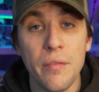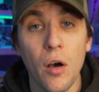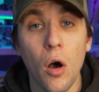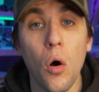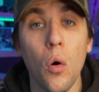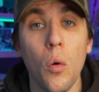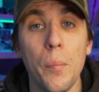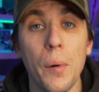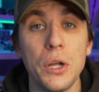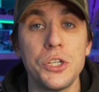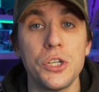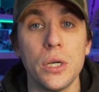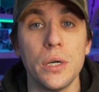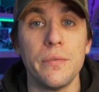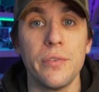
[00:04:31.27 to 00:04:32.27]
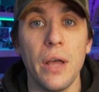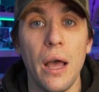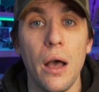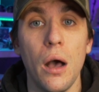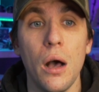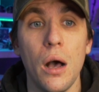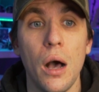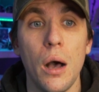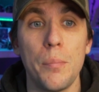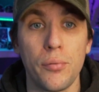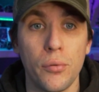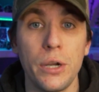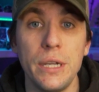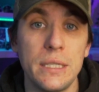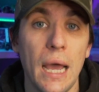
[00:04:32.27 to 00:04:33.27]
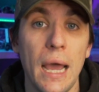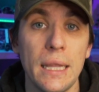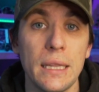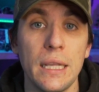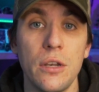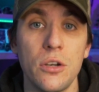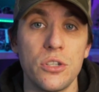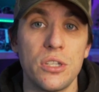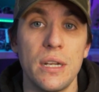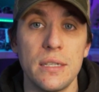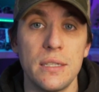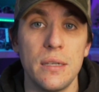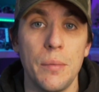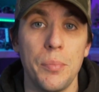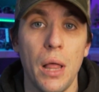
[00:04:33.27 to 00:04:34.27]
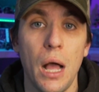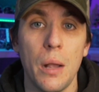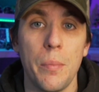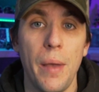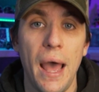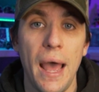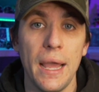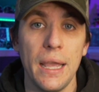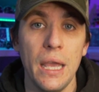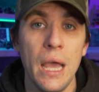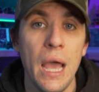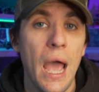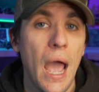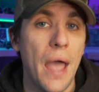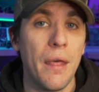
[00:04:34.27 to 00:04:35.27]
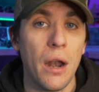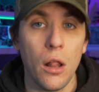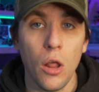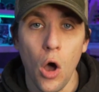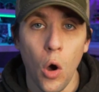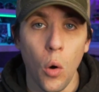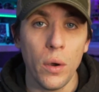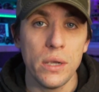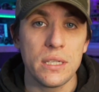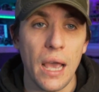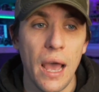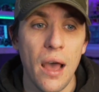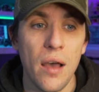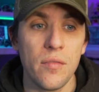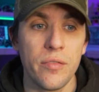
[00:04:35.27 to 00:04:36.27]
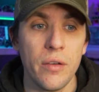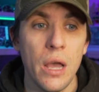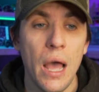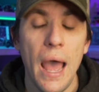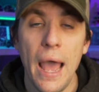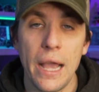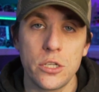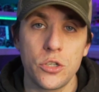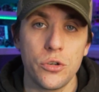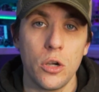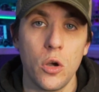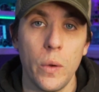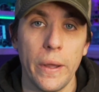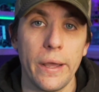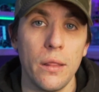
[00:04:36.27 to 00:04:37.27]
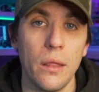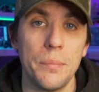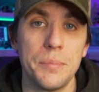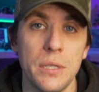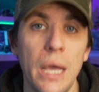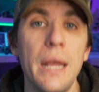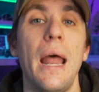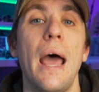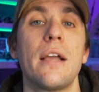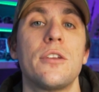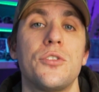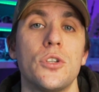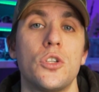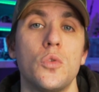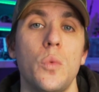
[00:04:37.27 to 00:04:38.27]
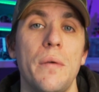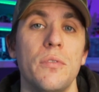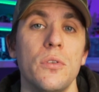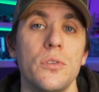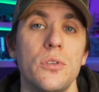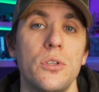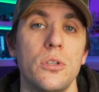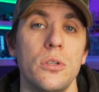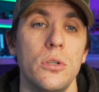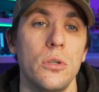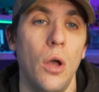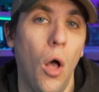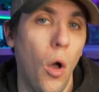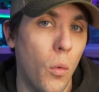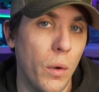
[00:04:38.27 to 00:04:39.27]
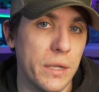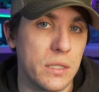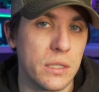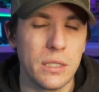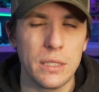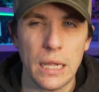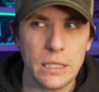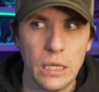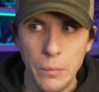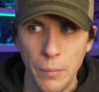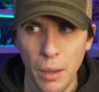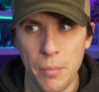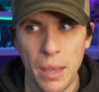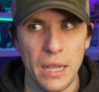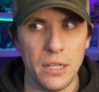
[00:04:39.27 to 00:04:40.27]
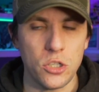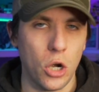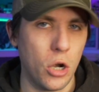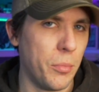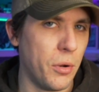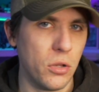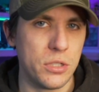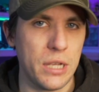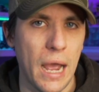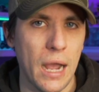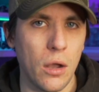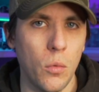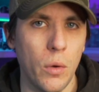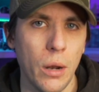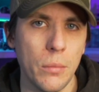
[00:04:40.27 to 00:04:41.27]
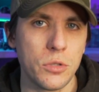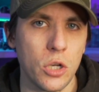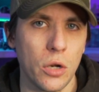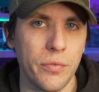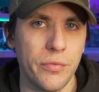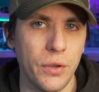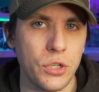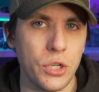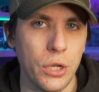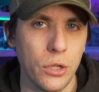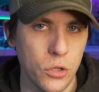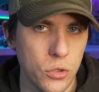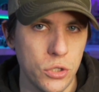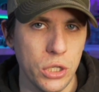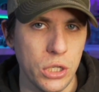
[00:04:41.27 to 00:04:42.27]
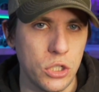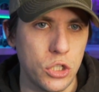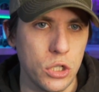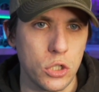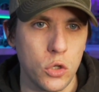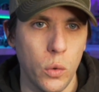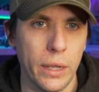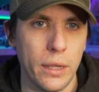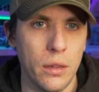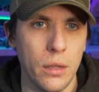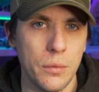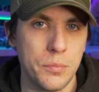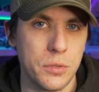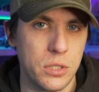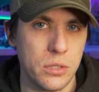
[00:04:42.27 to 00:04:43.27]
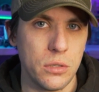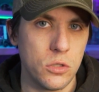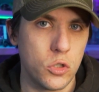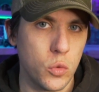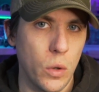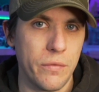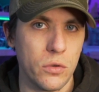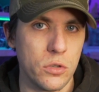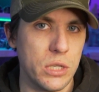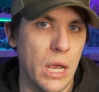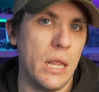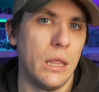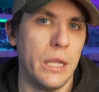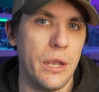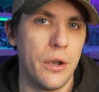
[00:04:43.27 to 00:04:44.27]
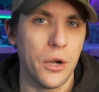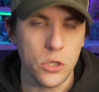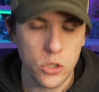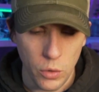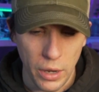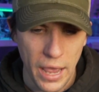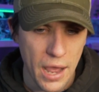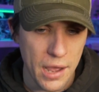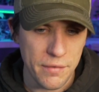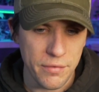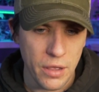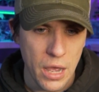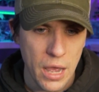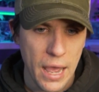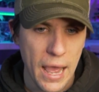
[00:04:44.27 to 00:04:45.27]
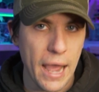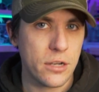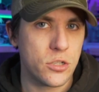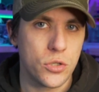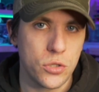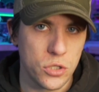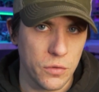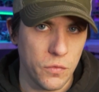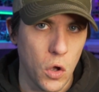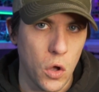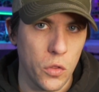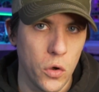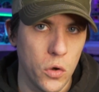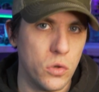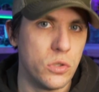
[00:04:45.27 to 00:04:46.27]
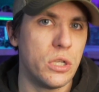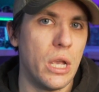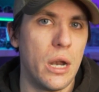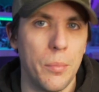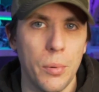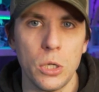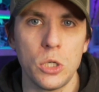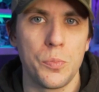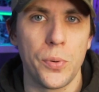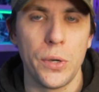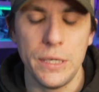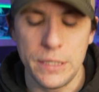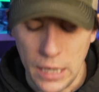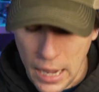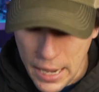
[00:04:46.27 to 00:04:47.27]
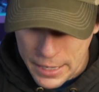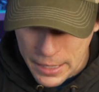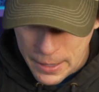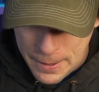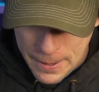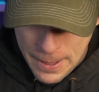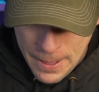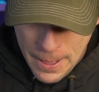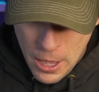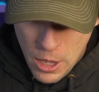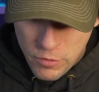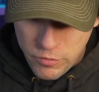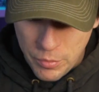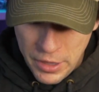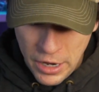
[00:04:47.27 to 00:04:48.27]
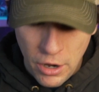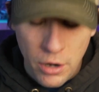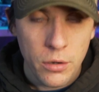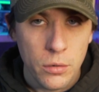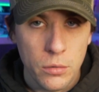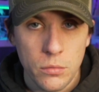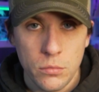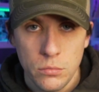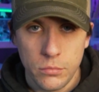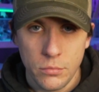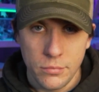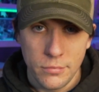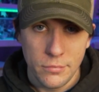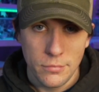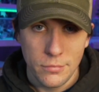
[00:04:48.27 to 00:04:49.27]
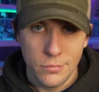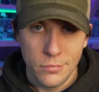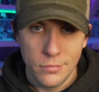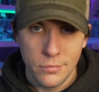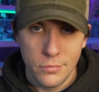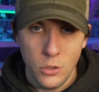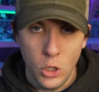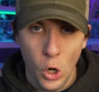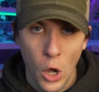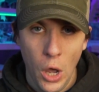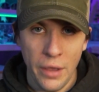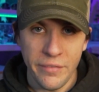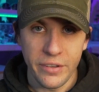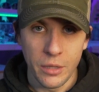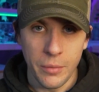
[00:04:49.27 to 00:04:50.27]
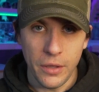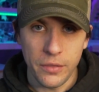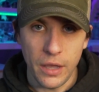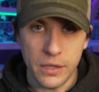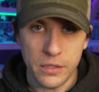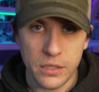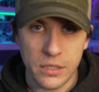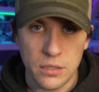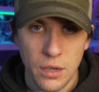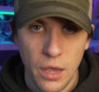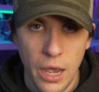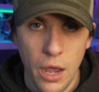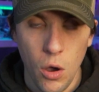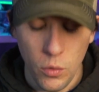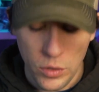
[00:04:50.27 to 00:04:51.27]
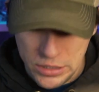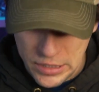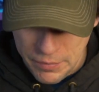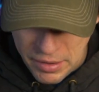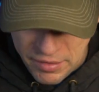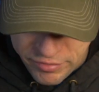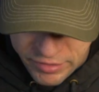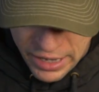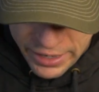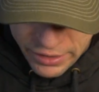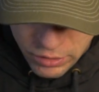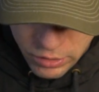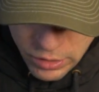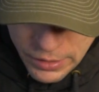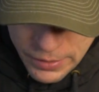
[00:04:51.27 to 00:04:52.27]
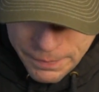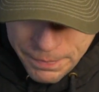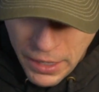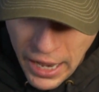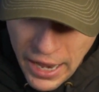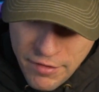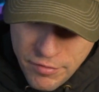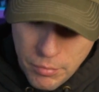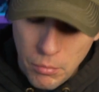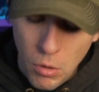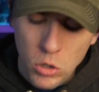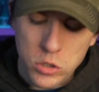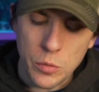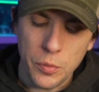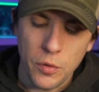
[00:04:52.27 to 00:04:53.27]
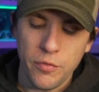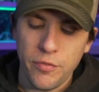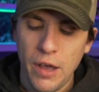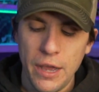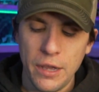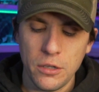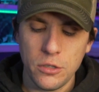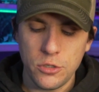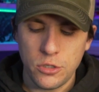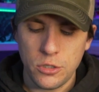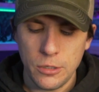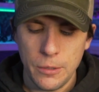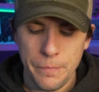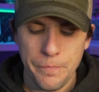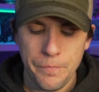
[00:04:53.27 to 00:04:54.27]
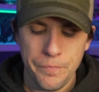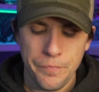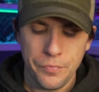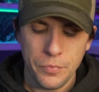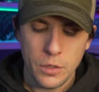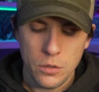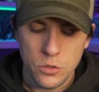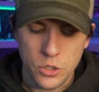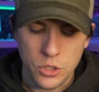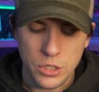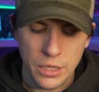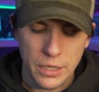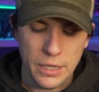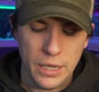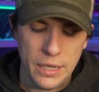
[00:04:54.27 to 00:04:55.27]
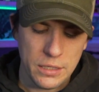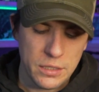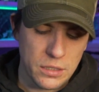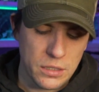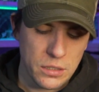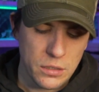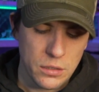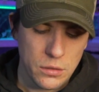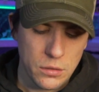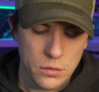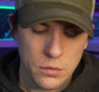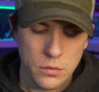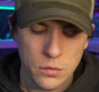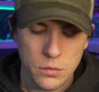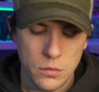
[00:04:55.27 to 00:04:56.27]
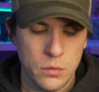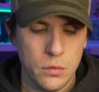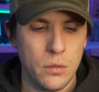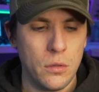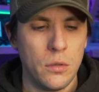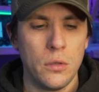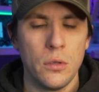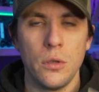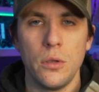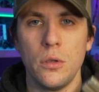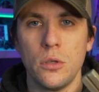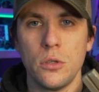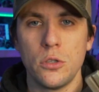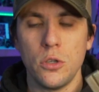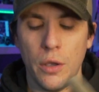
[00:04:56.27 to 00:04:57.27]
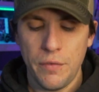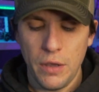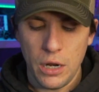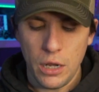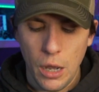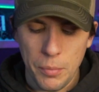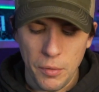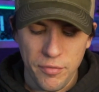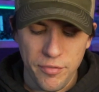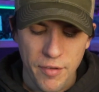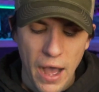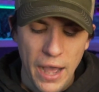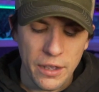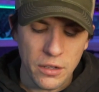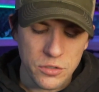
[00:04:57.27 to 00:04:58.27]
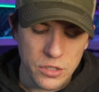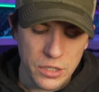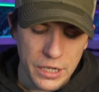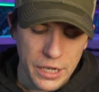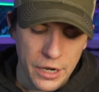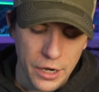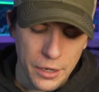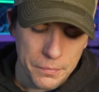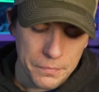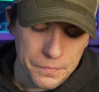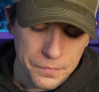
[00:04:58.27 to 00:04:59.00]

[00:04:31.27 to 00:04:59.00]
a whole bunch of pre-tied leaders in a Ziploc bag, and then I'll always have extra quick clips and extra swivels. Always, because that's like my main terminal tackle when I'm surf fishing. Usually it's just quick clips, swivels, and leaders. So I have extras of all those and a bunch pre-tied. From there, you know how I feel about this. I always have my file. I have multiple files, just in case. So I've got a couple files in here.